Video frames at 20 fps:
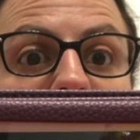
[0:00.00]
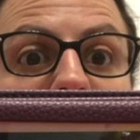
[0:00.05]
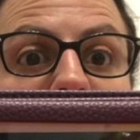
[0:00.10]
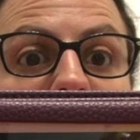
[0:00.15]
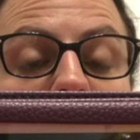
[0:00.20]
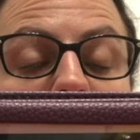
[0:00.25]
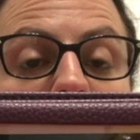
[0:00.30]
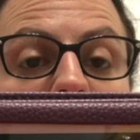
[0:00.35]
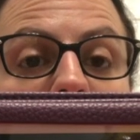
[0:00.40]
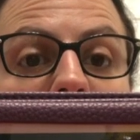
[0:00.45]

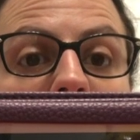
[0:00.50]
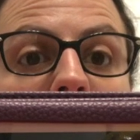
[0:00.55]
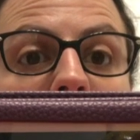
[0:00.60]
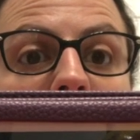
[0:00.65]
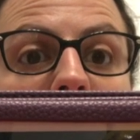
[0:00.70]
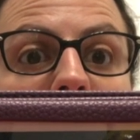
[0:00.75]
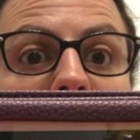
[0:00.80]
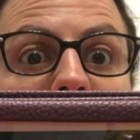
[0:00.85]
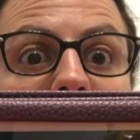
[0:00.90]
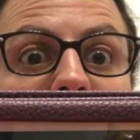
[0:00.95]
from
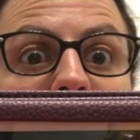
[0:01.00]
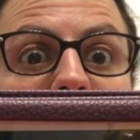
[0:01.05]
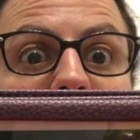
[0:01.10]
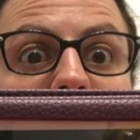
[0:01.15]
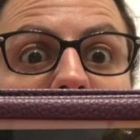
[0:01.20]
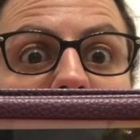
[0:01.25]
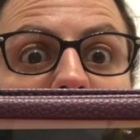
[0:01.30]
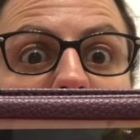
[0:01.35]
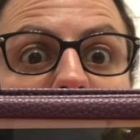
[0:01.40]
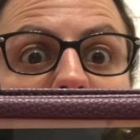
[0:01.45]
a
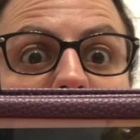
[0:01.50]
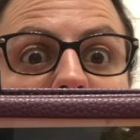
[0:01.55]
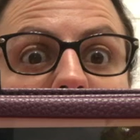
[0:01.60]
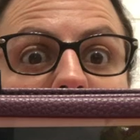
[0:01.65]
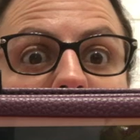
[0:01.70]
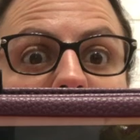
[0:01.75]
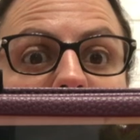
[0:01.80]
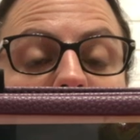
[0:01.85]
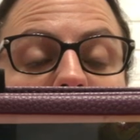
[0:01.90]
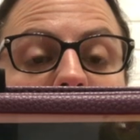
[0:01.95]
flower.
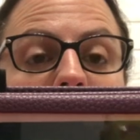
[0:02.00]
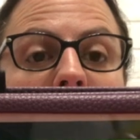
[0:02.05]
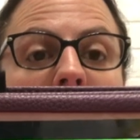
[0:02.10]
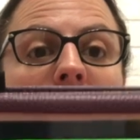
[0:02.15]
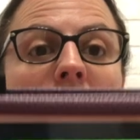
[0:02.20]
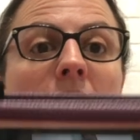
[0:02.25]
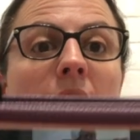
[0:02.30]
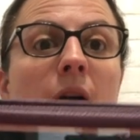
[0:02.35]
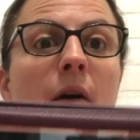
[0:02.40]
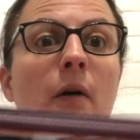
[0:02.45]

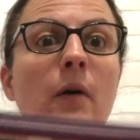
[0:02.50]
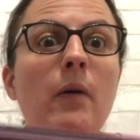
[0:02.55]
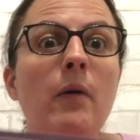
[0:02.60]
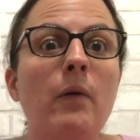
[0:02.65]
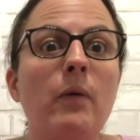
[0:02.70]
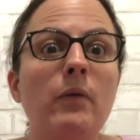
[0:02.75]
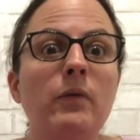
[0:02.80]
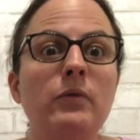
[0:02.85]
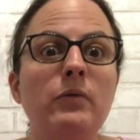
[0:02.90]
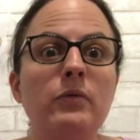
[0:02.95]

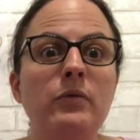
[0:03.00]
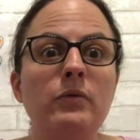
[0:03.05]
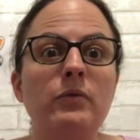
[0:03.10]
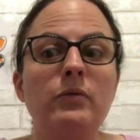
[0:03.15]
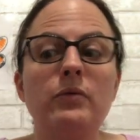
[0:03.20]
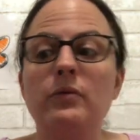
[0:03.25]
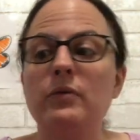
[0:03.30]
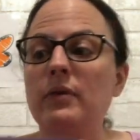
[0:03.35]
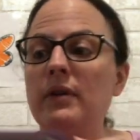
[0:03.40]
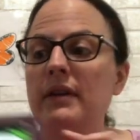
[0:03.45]

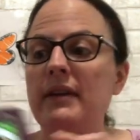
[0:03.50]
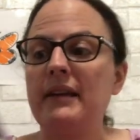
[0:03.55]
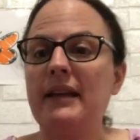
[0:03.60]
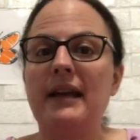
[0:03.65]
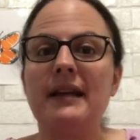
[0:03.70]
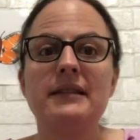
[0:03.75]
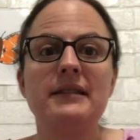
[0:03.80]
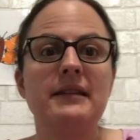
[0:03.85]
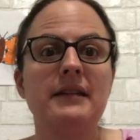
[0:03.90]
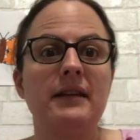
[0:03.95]
Ooh,
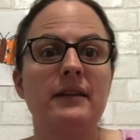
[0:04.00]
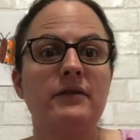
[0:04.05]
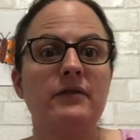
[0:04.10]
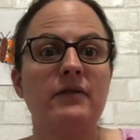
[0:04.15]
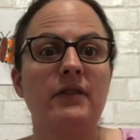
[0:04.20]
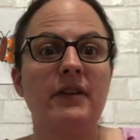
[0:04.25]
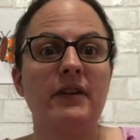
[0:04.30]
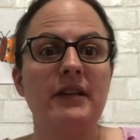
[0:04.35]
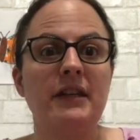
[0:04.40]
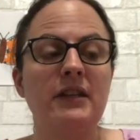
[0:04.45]
that sounds
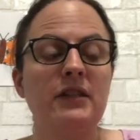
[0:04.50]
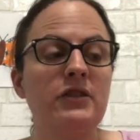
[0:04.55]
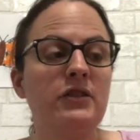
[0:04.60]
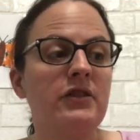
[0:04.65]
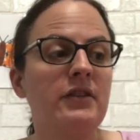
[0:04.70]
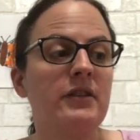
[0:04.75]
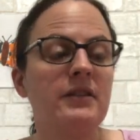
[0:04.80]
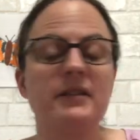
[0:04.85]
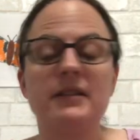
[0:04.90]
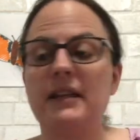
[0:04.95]
very
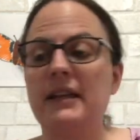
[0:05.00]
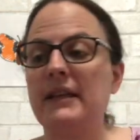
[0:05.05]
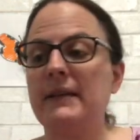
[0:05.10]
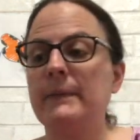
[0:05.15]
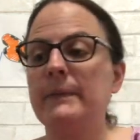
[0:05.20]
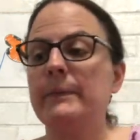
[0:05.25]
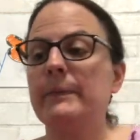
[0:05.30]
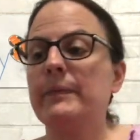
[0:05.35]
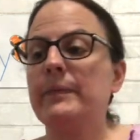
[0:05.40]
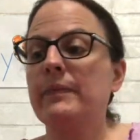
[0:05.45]

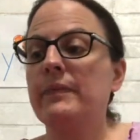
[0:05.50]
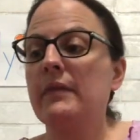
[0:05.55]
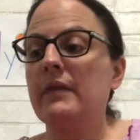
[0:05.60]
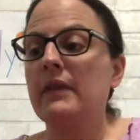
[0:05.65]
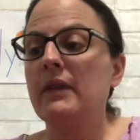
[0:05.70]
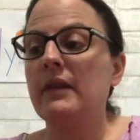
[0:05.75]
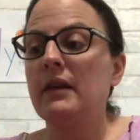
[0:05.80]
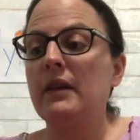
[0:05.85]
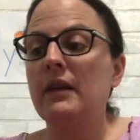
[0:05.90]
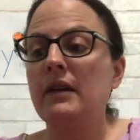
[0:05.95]
interesting.
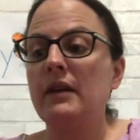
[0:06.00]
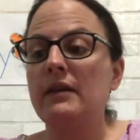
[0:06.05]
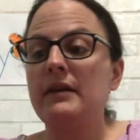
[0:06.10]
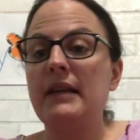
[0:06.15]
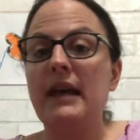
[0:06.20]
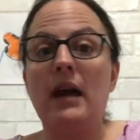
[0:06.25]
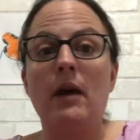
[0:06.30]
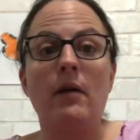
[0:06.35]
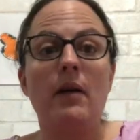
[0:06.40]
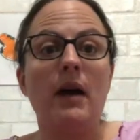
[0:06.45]

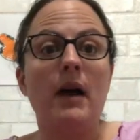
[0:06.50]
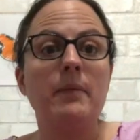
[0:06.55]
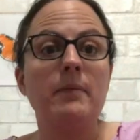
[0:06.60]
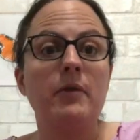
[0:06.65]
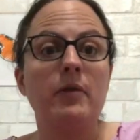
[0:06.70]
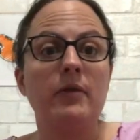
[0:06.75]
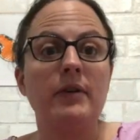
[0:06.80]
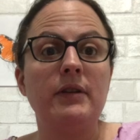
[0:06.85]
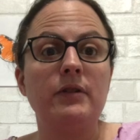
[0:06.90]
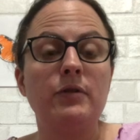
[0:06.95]
Now, I'm
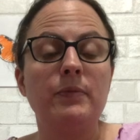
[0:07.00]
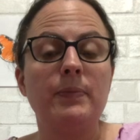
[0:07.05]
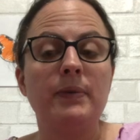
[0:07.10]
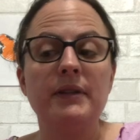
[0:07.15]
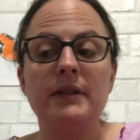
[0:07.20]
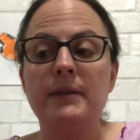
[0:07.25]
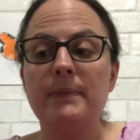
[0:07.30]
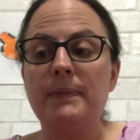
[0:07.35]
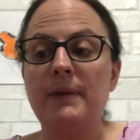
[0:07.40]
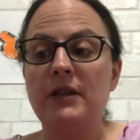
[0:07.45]
going to
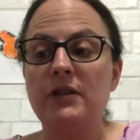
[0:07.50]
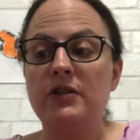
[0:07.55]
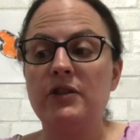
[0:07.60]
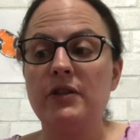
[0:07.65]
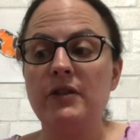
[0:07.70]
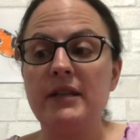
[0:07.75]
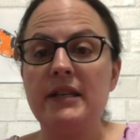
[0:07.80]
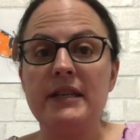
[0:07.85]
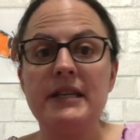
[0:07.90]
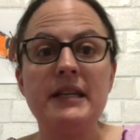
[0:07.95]
put the
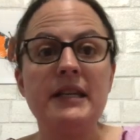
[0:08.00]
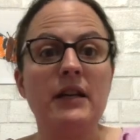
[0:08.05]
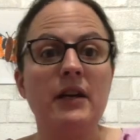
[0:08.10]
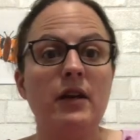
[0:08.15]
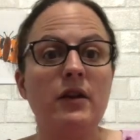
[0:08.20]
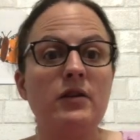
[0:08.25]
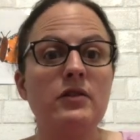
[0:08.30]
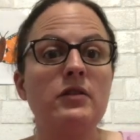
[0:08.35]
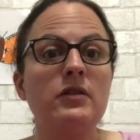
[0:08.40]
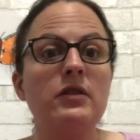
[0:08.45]
picture
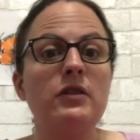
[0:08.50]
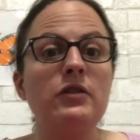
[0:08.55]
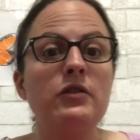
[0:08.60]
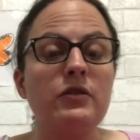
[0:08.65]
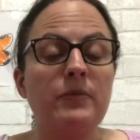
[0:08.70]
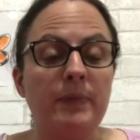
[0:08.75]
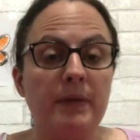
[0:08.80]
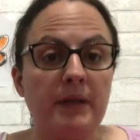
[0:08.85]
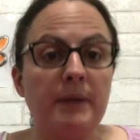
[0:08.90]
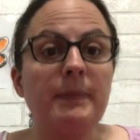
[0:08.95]
here. You
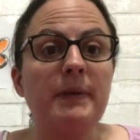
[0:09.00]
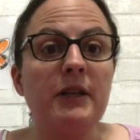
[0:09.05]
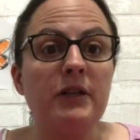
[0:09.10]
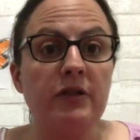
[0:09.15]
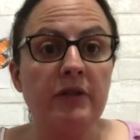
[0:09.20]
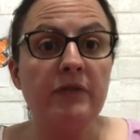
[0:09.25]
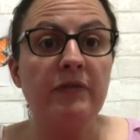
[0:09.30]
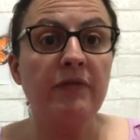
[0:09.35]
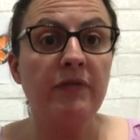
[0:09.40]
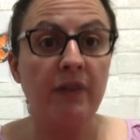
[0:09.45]
should put the
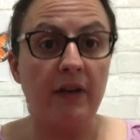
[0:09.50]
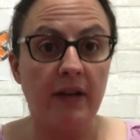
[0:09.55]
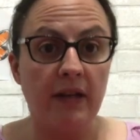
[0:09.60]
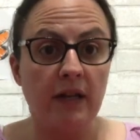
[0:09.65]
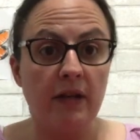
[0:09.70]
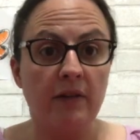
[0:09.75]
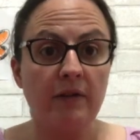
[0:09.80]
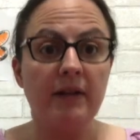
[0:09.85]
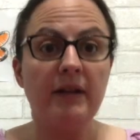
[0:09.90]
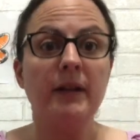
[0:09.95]
picture in front of
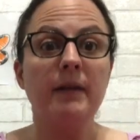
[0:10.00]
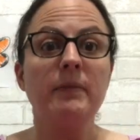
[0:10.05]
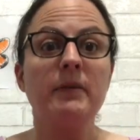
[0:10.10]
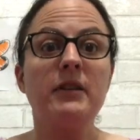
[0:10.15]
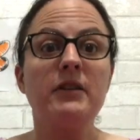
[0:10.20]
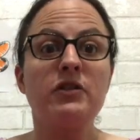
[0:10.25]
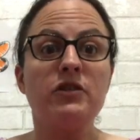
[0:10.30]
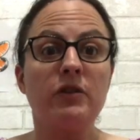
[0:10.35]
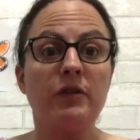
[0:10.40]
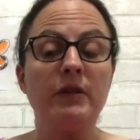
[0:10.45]
you, and I'm
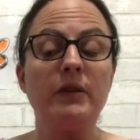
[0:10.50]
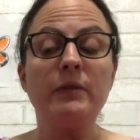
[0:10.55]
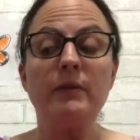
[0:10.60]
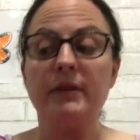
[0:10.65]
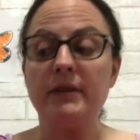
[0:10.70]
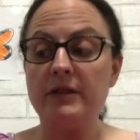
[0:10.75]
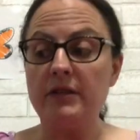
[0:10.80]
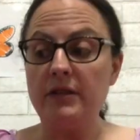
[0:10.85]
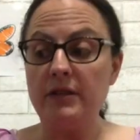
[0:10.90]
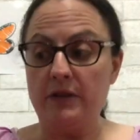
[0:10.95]
going to show you
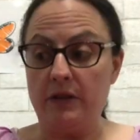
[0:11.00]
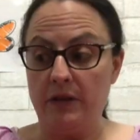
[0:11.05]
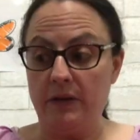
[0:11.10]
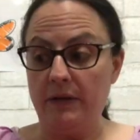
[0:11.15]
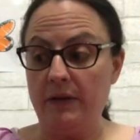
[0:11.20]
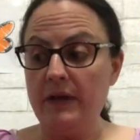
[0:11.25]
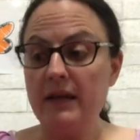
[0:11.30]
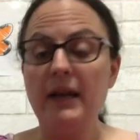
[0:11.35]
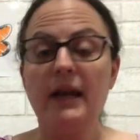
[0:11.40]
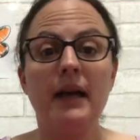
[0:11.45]
what to do.
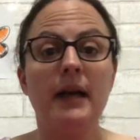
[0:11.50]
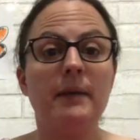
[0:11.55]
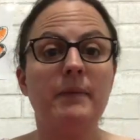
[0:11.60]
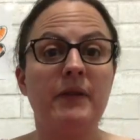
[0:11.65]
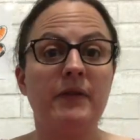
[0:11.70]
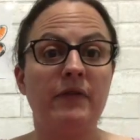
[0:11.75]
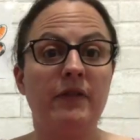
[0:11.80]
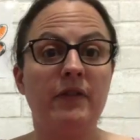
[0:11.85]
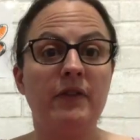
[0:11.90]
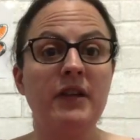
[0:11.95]
And
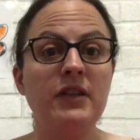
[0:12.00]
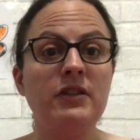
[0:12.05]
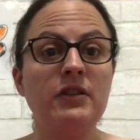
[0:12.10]
before I